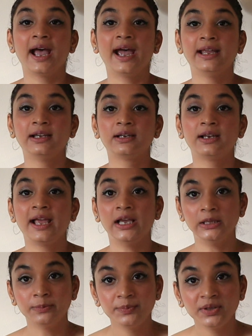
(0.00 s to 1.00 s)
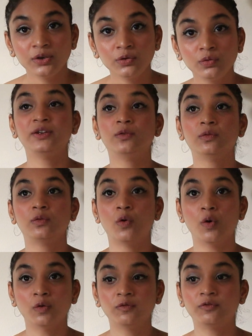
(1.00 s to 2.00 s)
and it'll help you when you
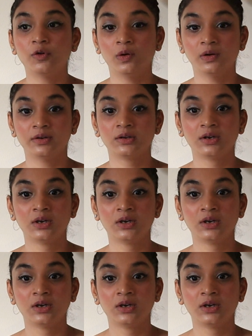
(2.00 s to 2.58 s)
go for,